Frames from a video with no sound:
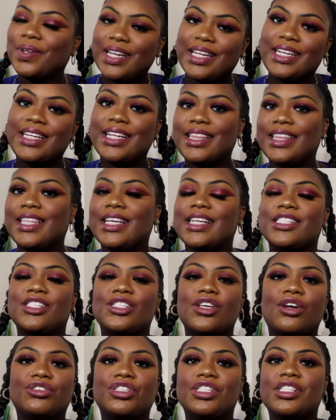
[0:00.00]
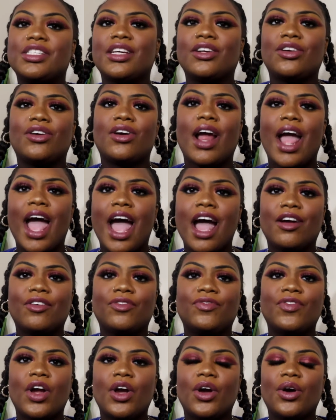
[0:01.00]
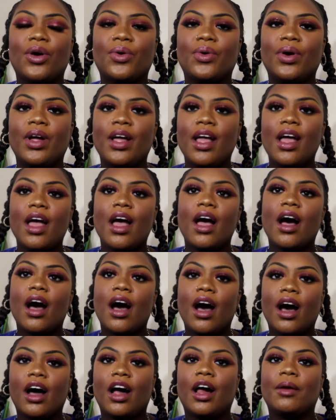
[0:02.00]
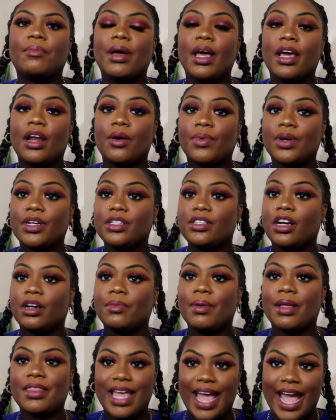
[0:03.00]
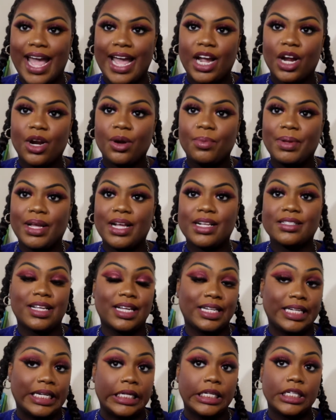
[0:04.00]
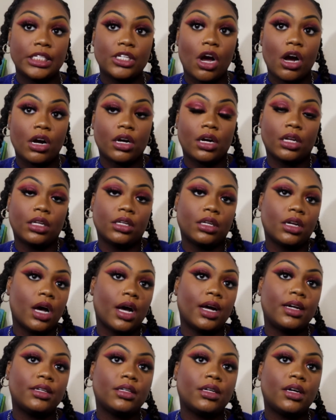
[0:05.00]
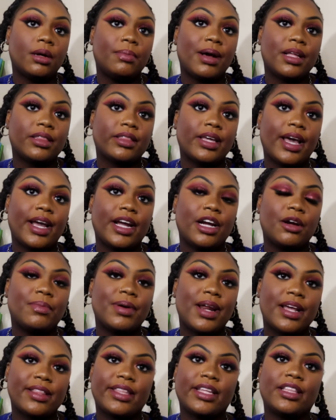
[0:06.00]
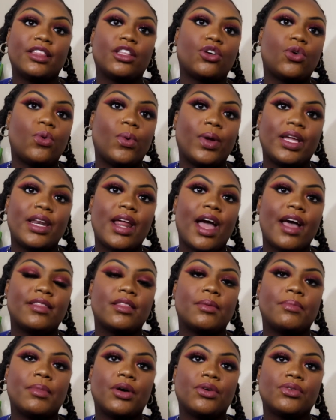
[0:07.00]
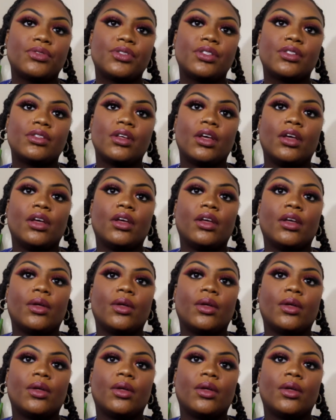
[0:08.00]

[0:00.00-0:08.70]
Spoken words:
when they did this. So she's in her afro. And I want to talk about the hair, because I didn't talk a lot about the hair, but I think the queen had the most